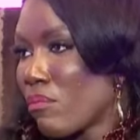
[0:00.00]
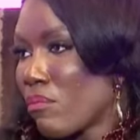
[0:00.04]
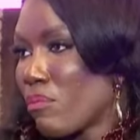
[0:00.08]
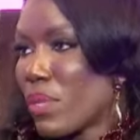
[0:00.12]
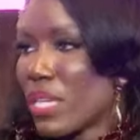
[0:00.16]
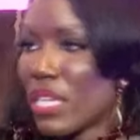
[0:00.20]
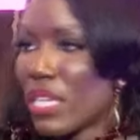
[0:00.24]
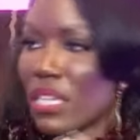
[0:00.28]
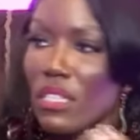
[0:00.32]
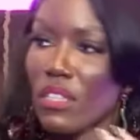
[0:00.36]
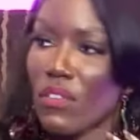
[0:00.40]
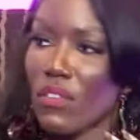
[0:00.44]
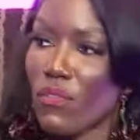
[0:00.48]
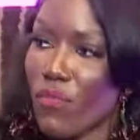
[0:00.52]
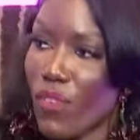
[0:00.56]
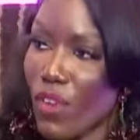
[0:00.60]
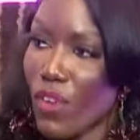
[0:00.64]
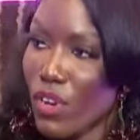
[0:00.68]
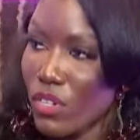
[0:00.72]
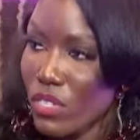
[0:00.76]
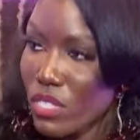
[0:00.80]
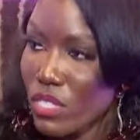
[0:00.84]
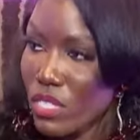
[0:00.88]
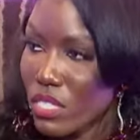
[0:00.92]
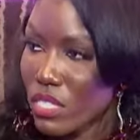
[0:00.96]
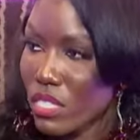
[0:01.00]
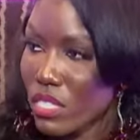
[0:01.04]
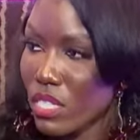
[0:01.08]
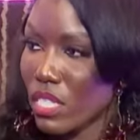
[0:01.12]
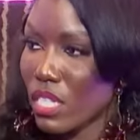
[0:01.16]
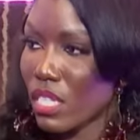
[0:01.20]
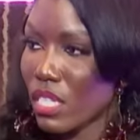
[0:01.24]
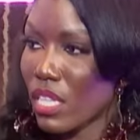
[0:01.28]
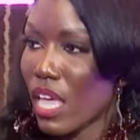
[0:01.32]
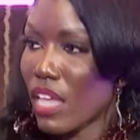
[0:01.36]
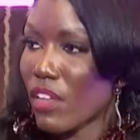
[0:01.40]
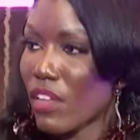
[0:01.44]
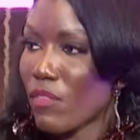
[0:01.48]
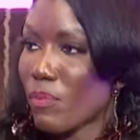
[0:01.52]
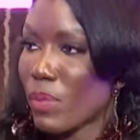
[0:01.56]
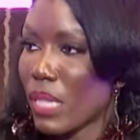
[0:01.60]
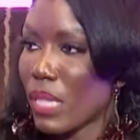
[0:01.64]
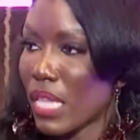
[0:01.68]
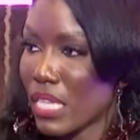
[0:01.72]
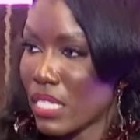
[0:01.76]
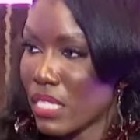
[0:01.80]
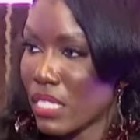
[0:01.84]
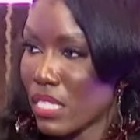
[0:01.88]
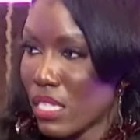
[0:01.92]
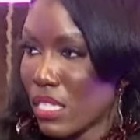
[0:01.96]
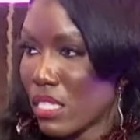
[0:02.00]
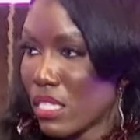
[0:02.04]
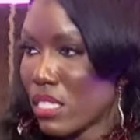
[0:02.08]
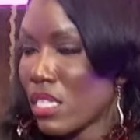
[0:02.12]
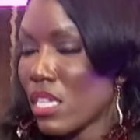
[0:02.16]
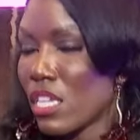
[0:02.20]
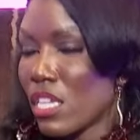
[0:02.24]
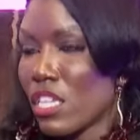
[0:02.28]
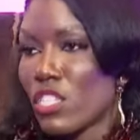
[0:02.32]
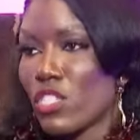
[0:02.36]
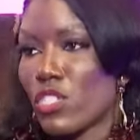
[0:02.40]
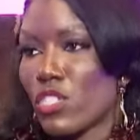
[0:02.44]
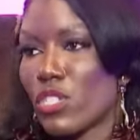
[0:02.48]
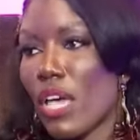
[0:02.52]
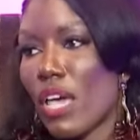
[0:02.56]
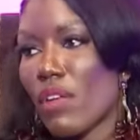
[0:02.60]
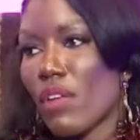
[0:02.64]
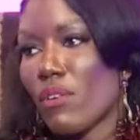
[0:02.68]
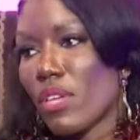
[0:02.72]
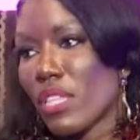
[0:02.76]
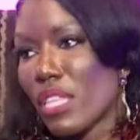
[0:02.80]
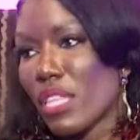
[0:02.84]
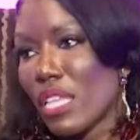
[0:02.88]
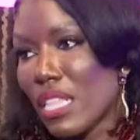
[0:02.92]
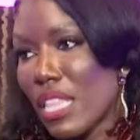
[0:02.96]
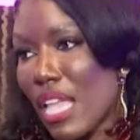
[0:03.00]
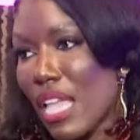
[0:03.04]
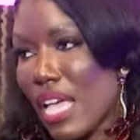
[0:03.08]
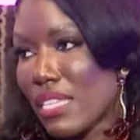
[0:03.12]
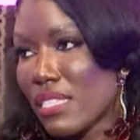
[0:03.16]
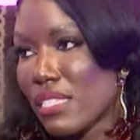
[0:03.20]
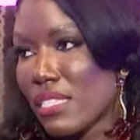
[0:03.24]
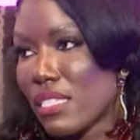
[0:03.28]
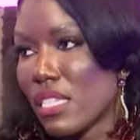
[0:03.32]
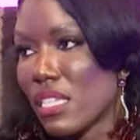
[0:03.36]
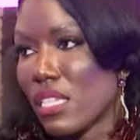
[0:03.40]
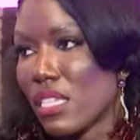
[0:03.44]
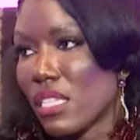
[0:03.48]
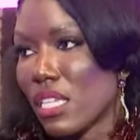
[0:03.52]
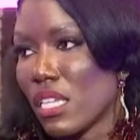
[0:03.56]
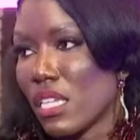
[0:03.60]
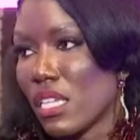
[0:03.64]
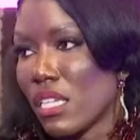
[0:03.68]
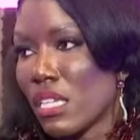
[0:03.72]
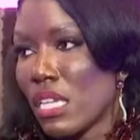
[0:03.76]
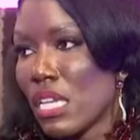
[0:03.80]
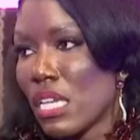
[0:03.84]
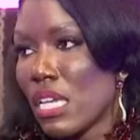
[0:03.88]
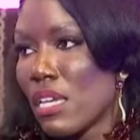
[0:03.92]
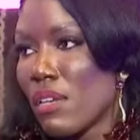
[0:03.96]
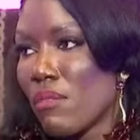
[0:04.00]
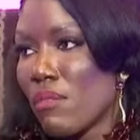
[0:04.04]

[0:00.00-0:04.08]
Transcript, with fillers: being the first in a lot of places, shattering the glass ceiling,